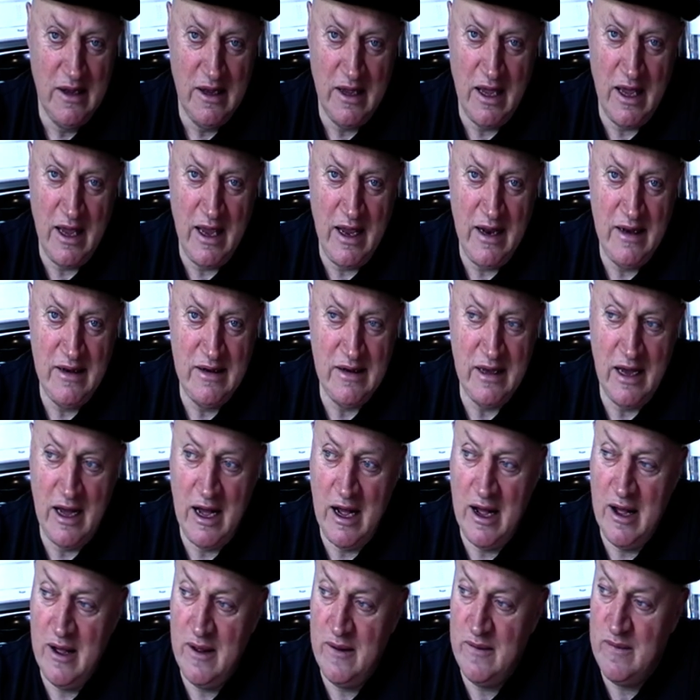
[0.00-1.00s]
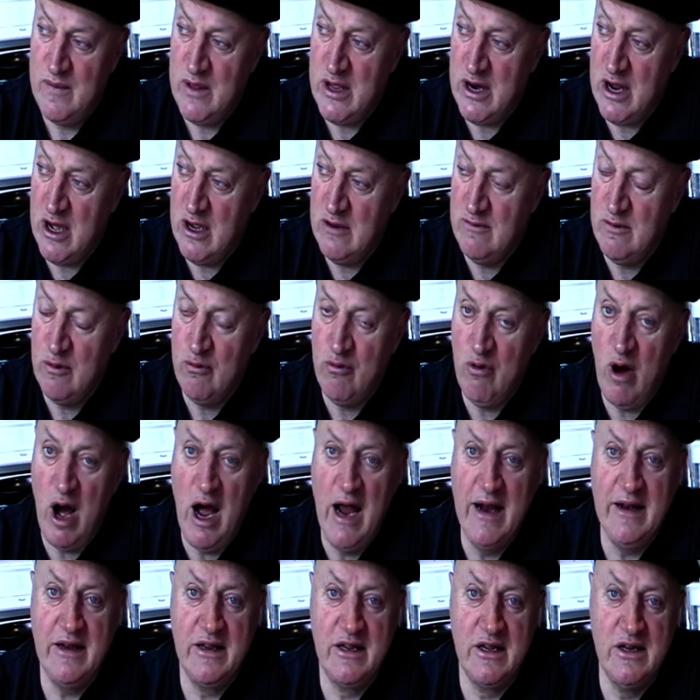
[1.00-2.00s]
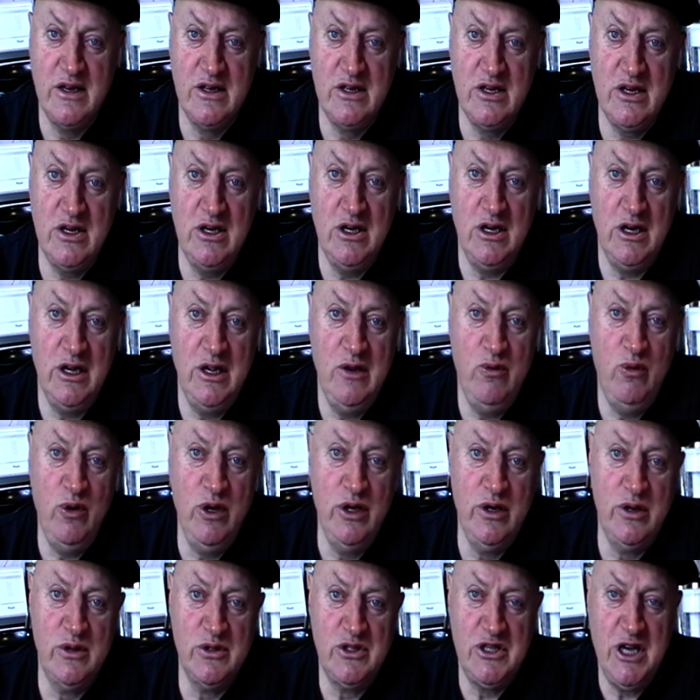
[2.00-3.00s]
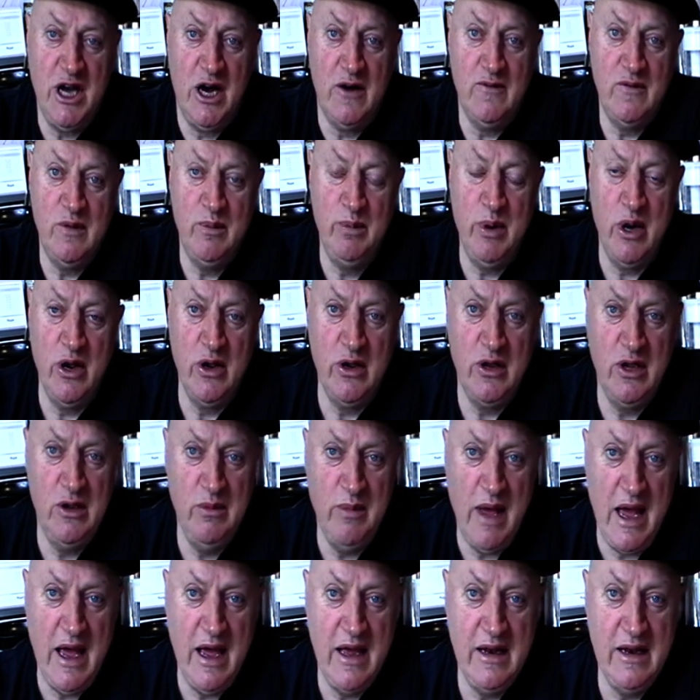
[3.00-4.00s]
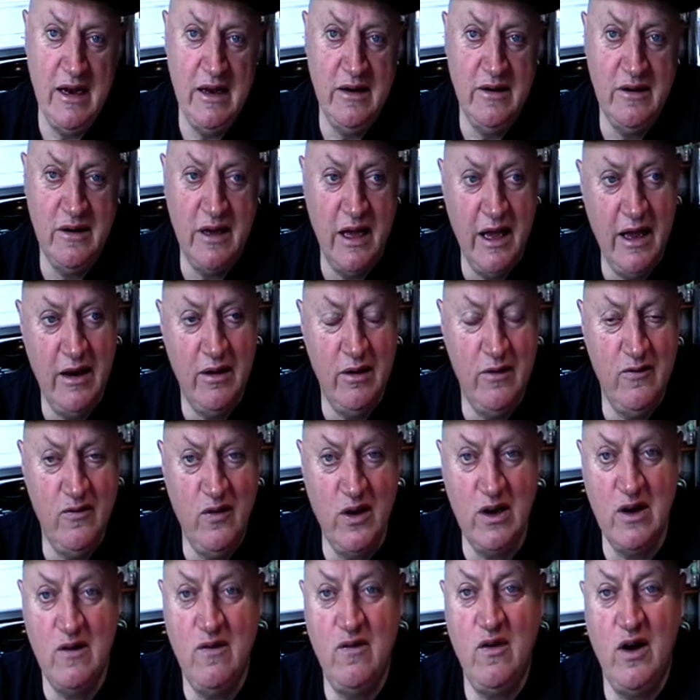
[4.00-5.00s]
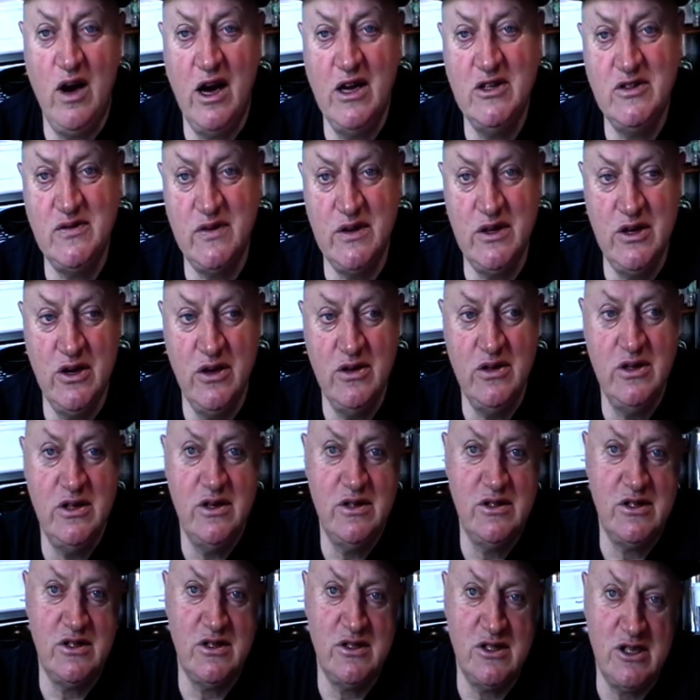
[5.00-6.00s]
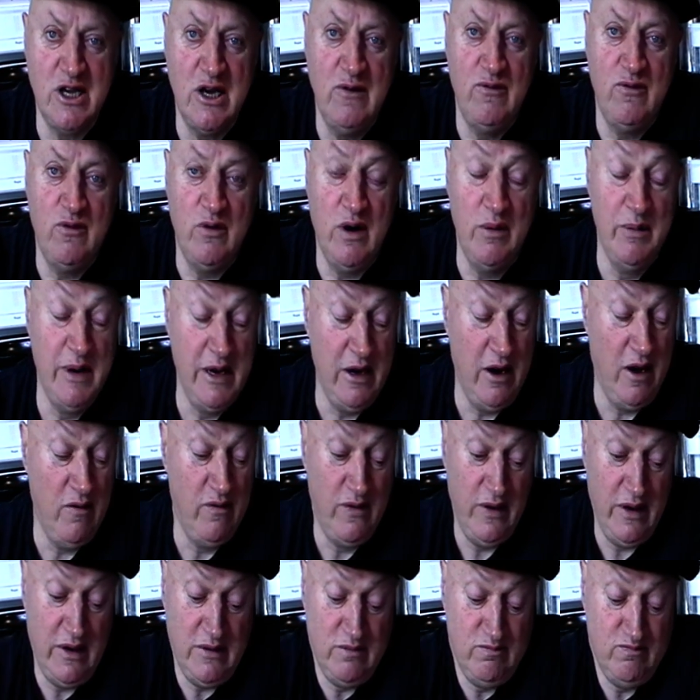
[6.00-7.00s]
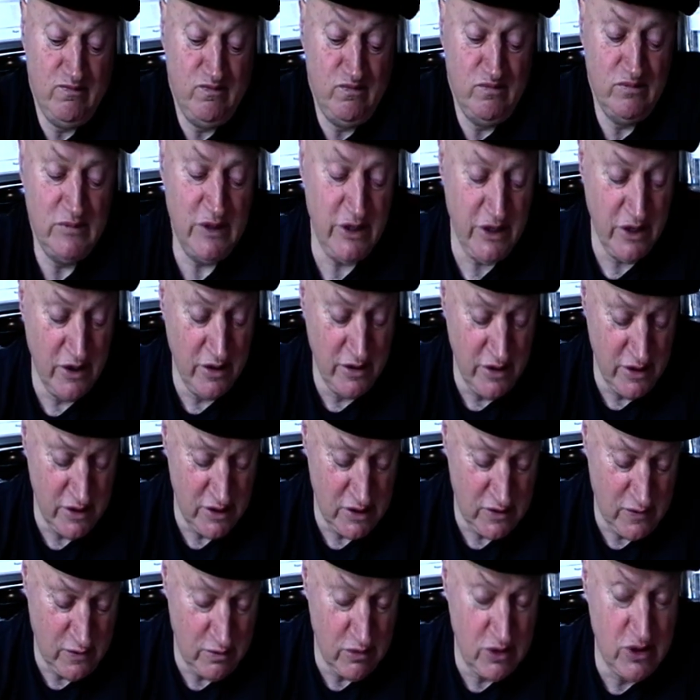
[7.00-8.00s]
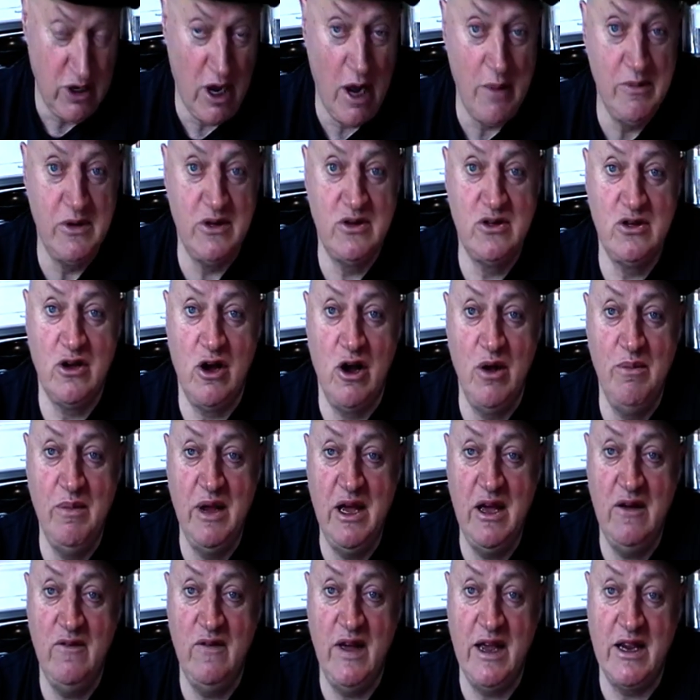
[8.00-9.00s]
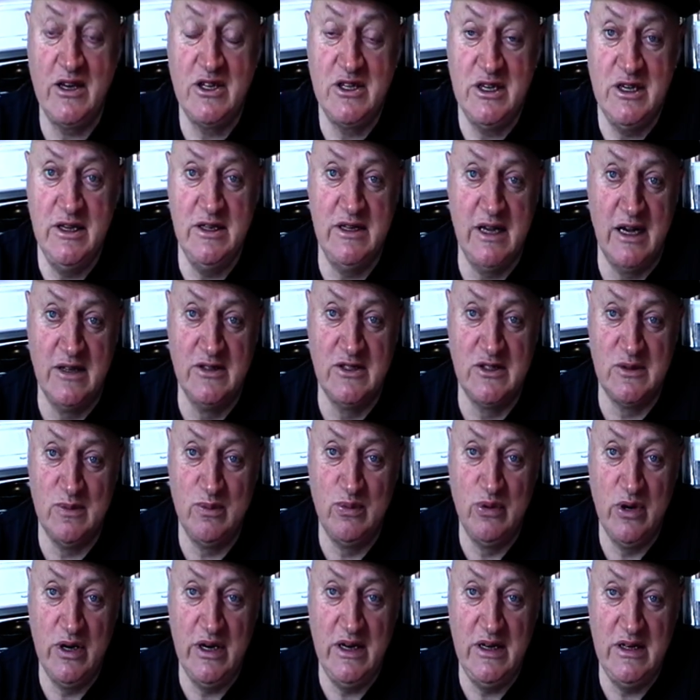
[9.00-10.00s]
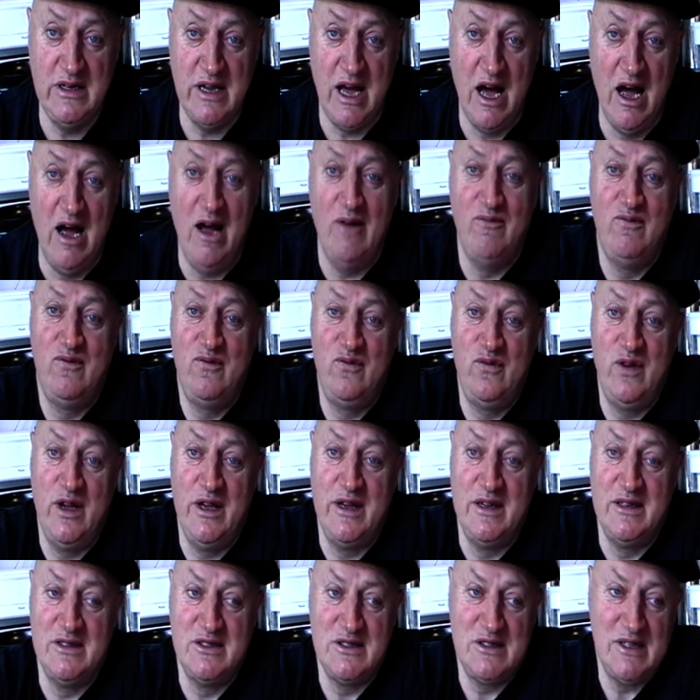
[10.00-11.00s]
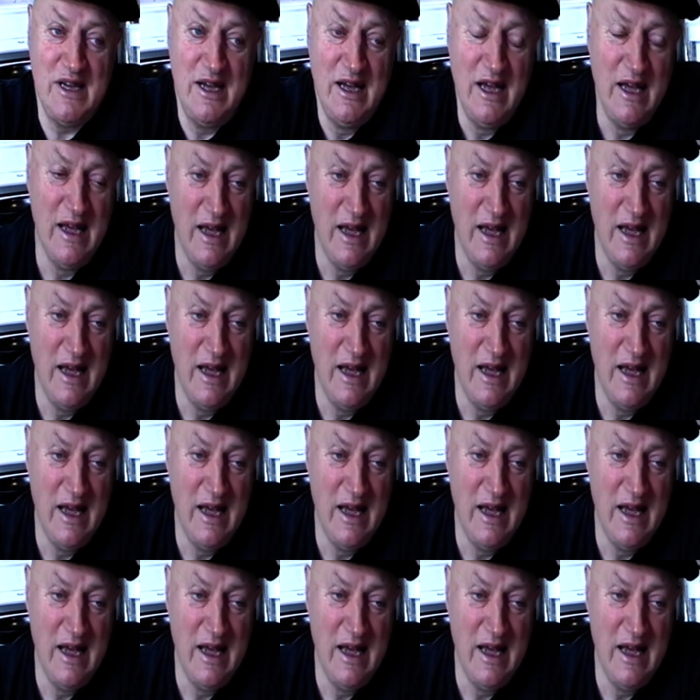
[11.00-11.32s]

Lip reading: And, you know, the right continually wheels out the bogeyman and vilifies the unions and so forth. I mean, I think the unions from time to time have actually done some pretty daft things.